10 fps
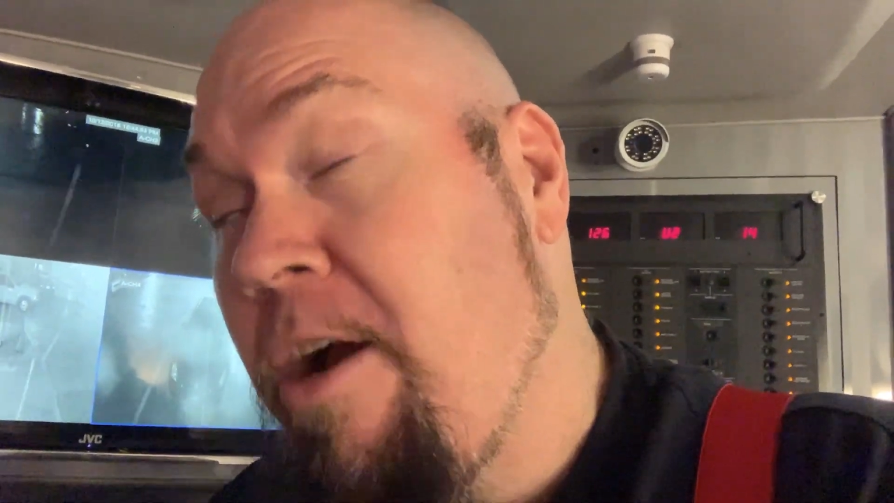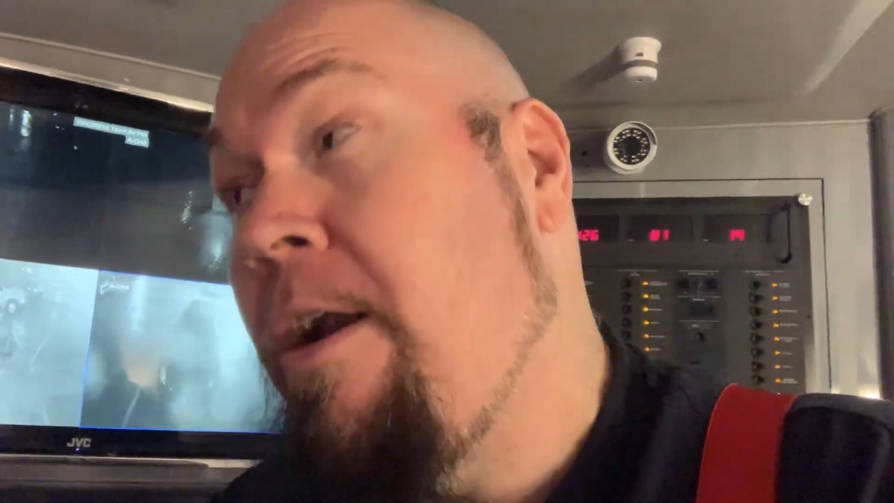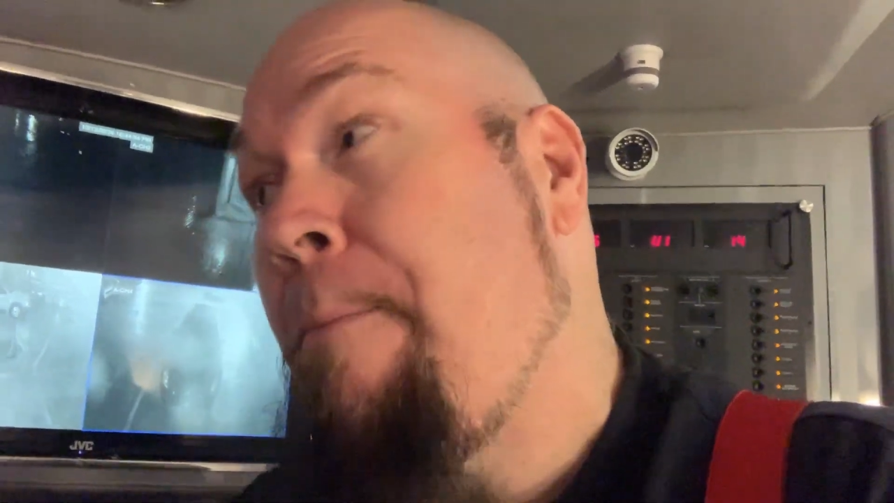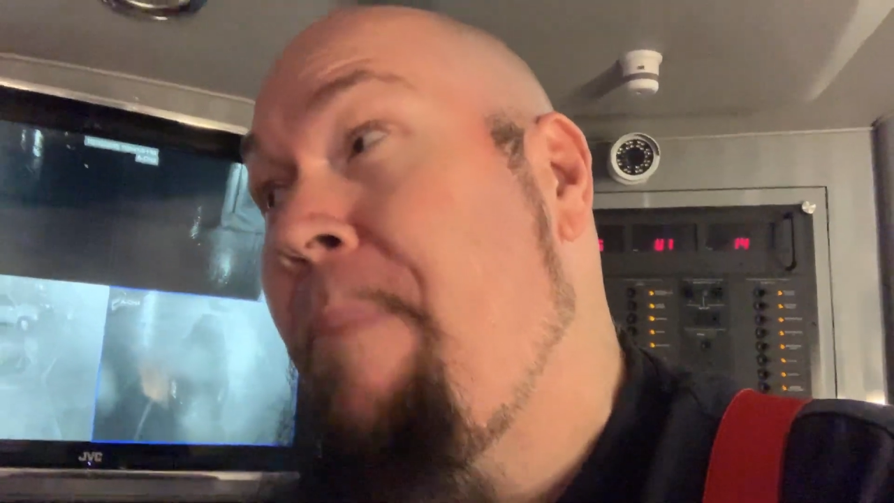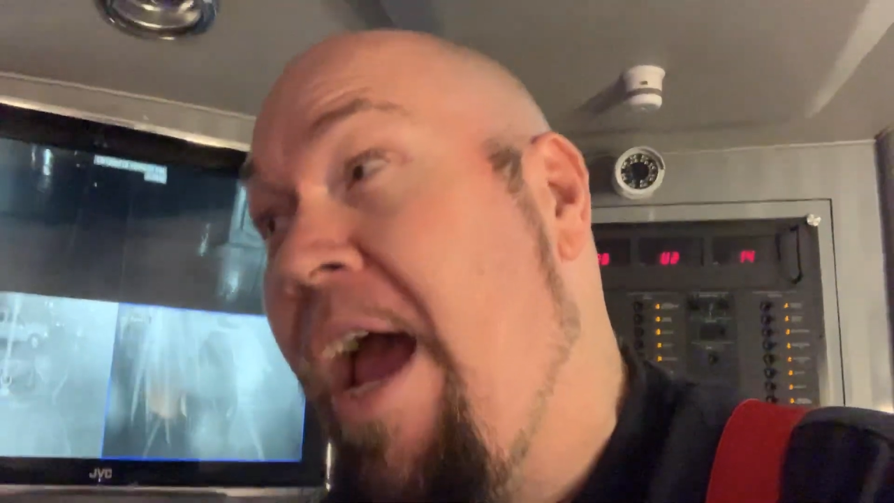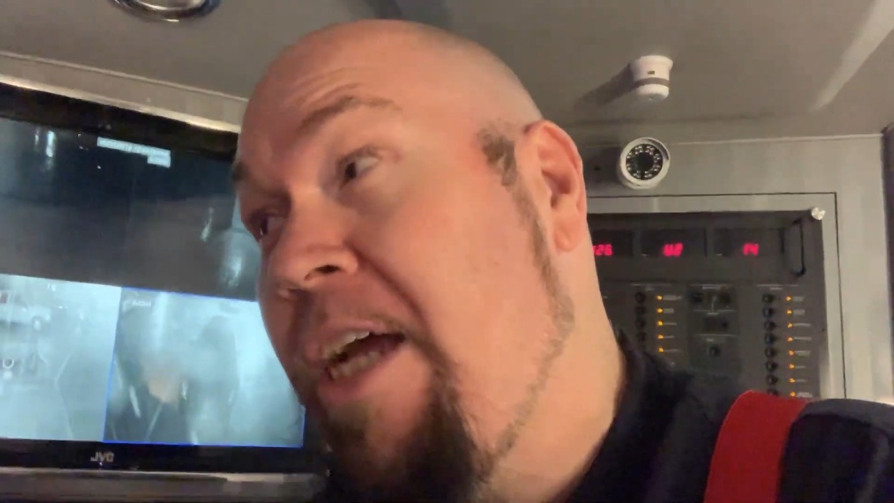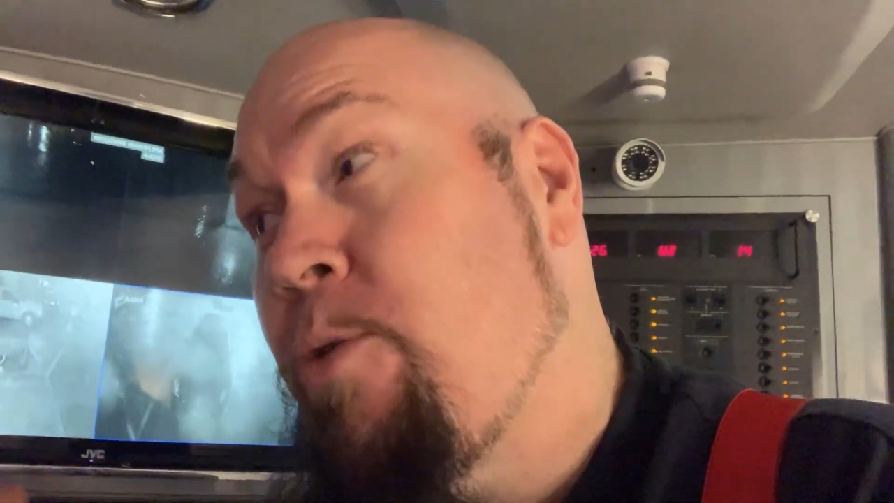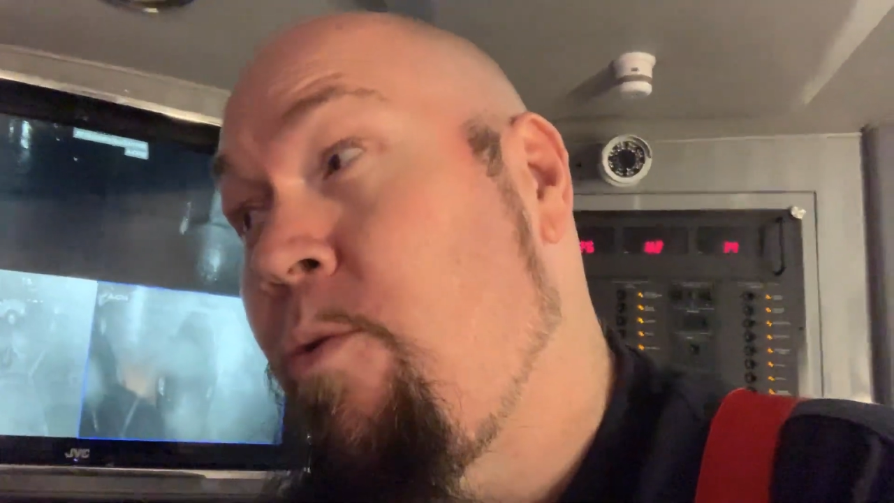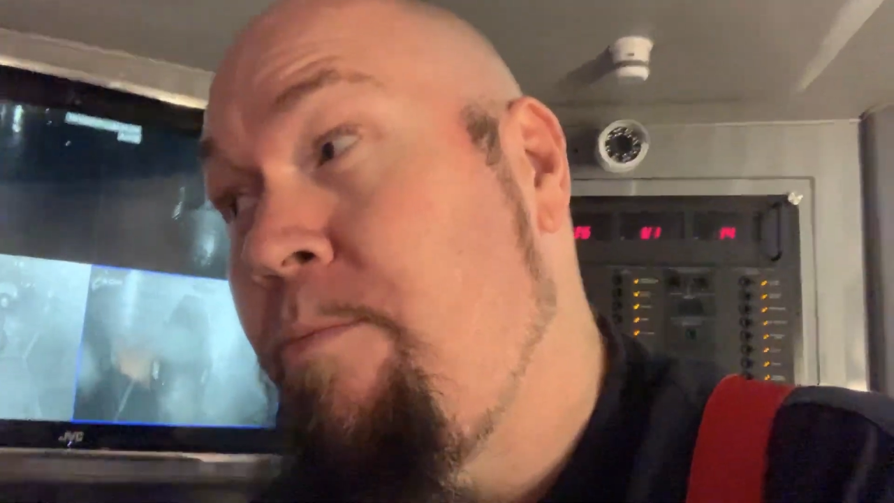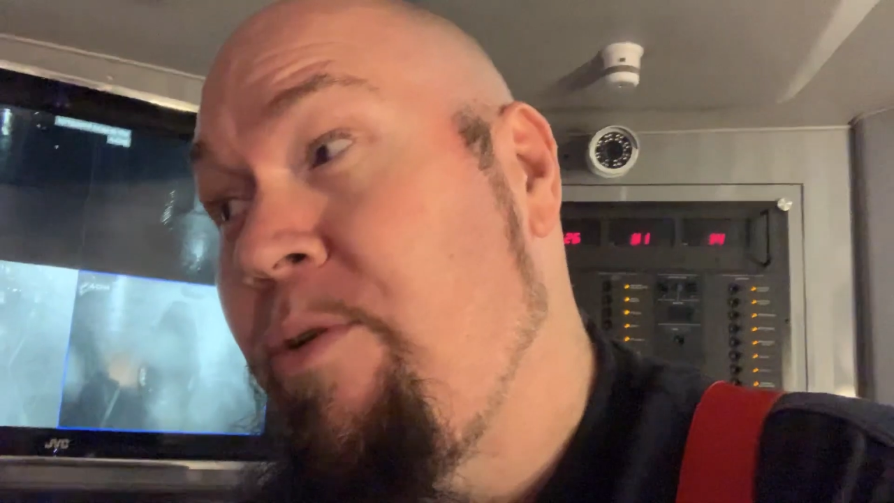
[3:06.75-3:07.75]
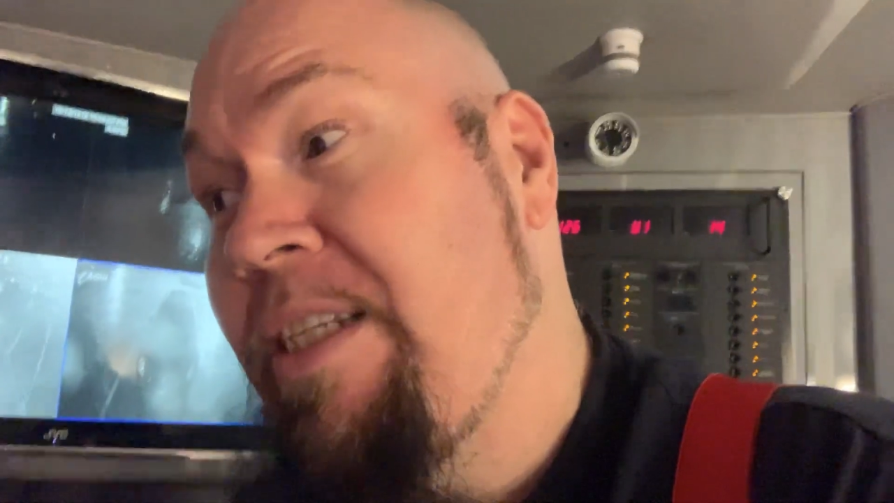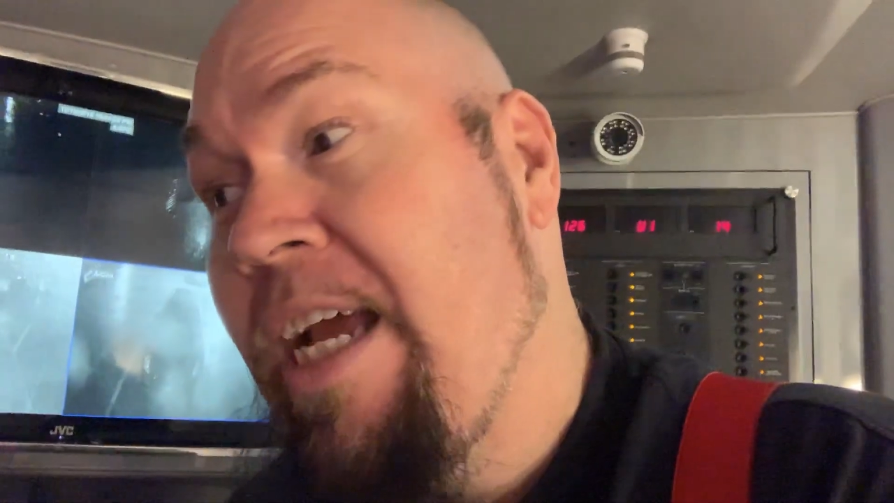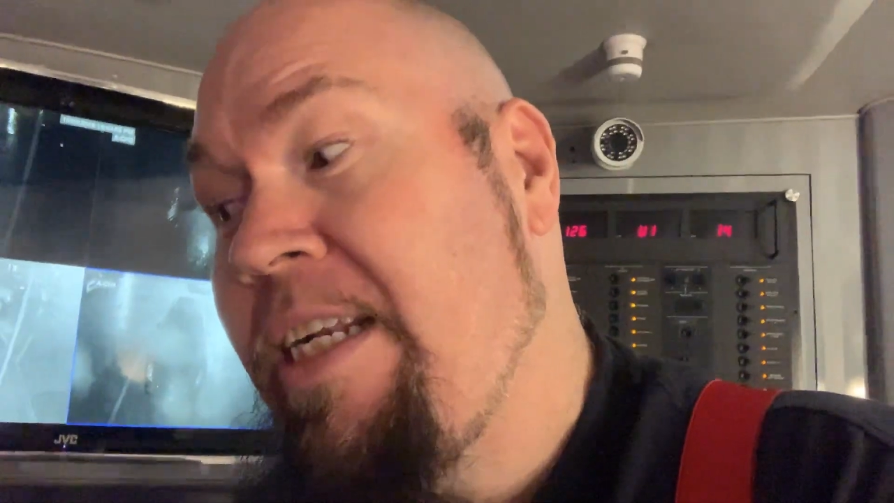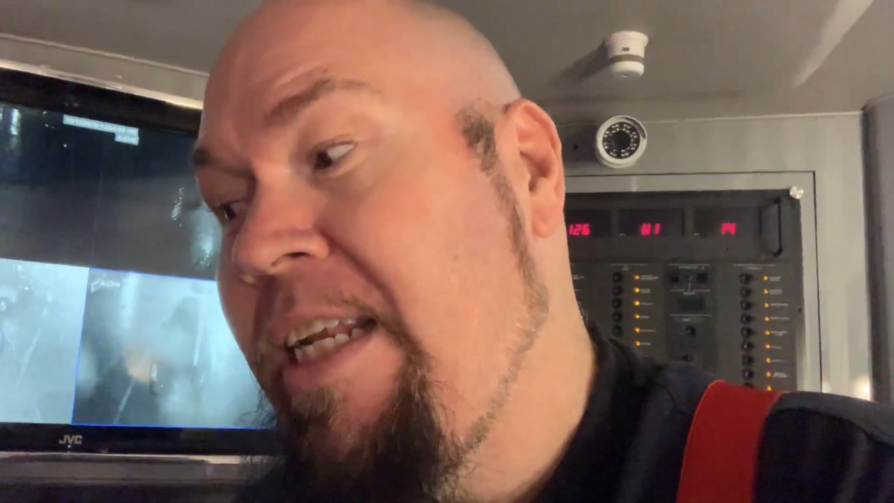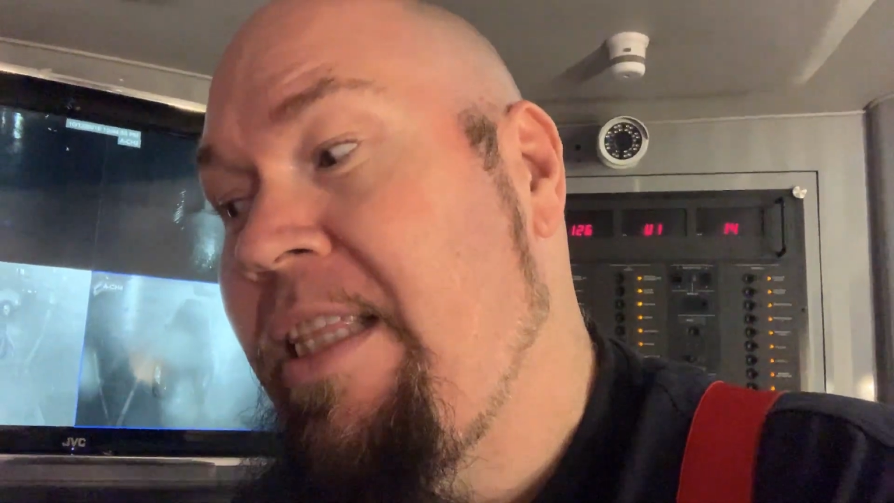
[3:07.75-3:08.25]
on a password
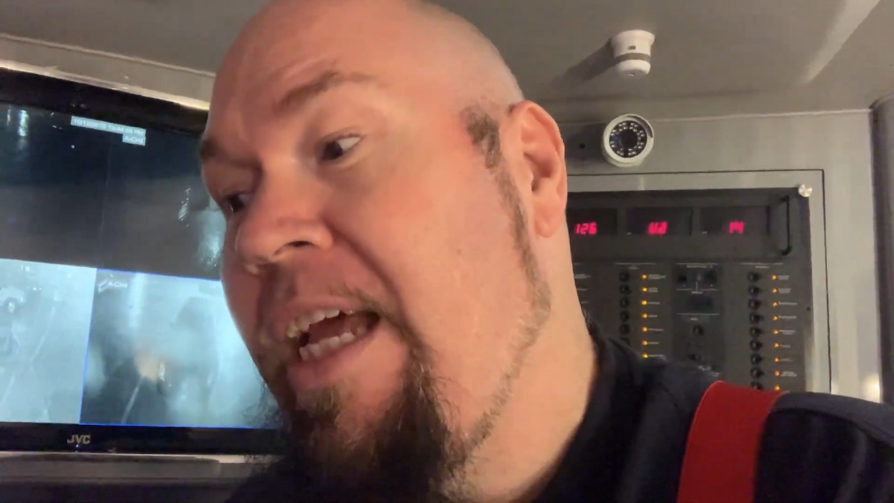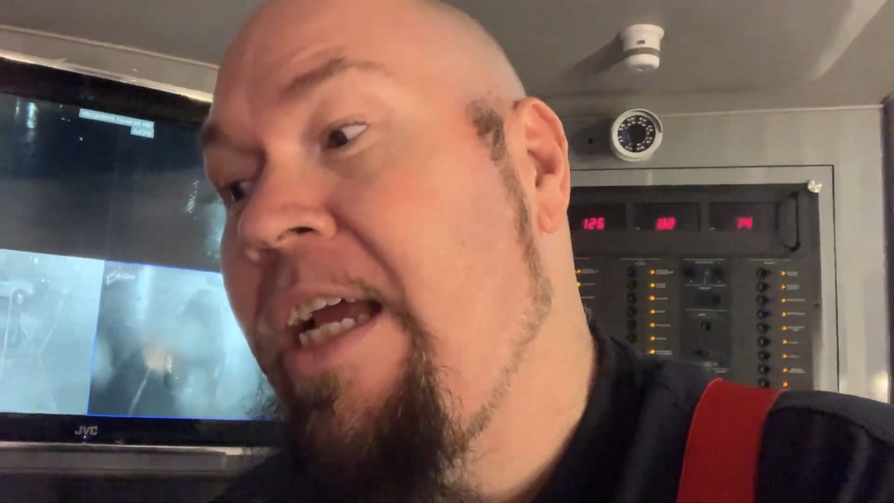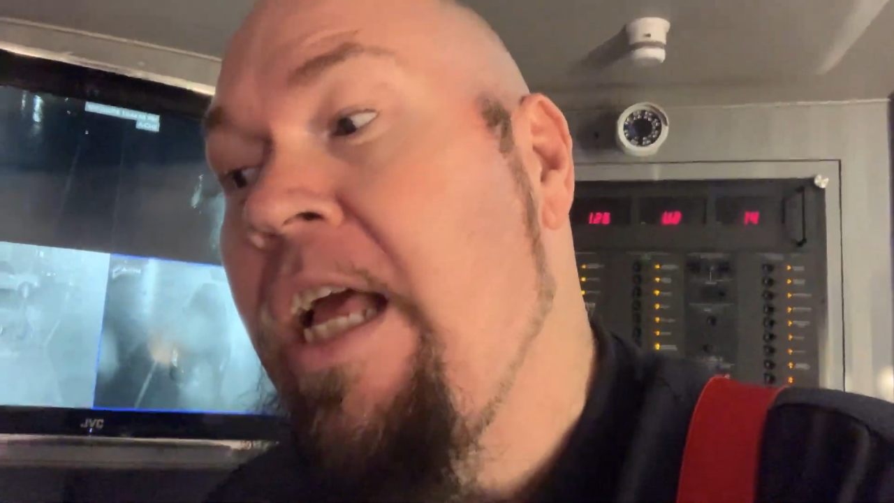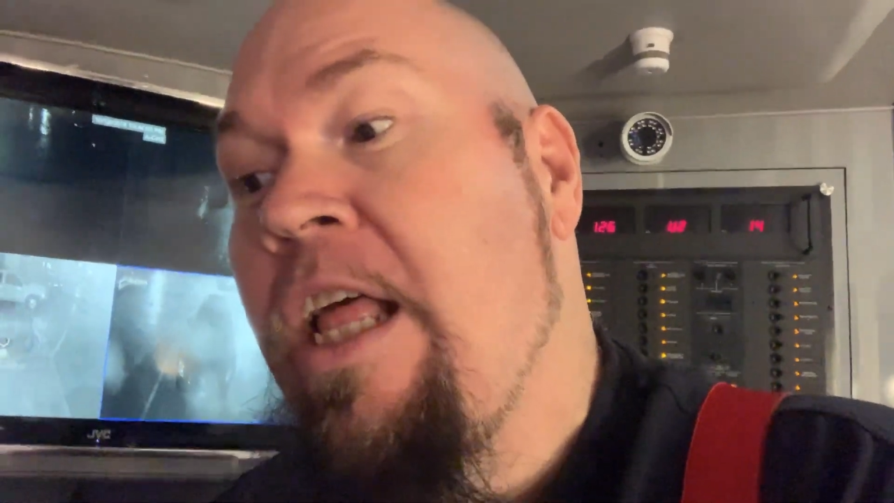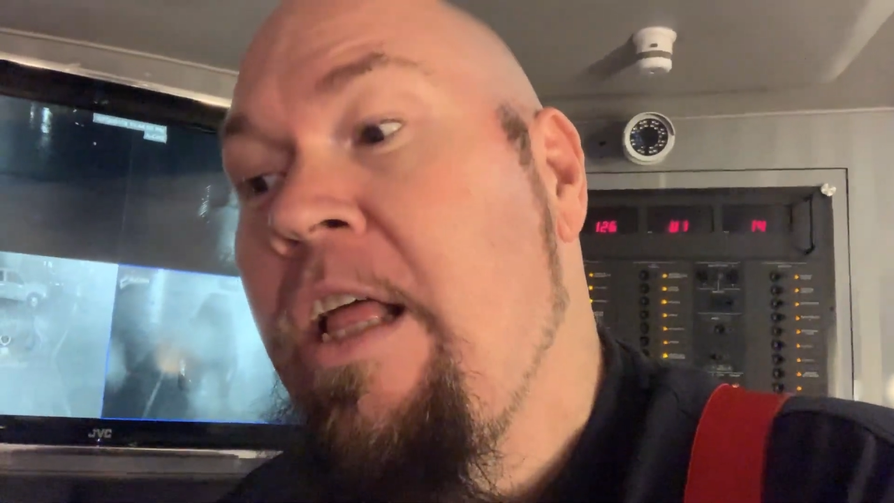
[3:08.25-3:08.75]
protected thing